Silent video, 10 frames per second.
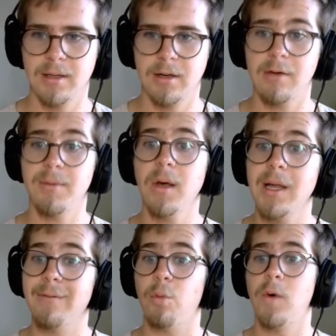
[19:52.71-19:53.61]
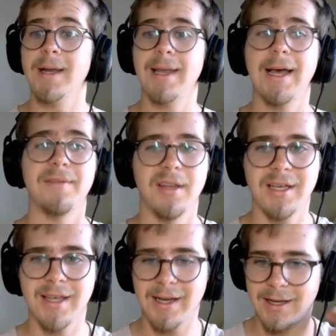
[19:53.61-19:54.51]
And we only have one left, look at
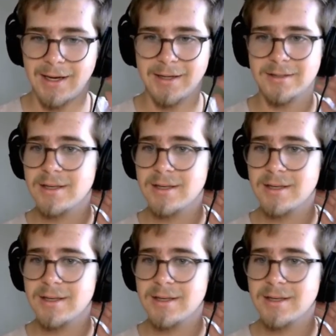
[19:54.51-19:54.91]
that, guys.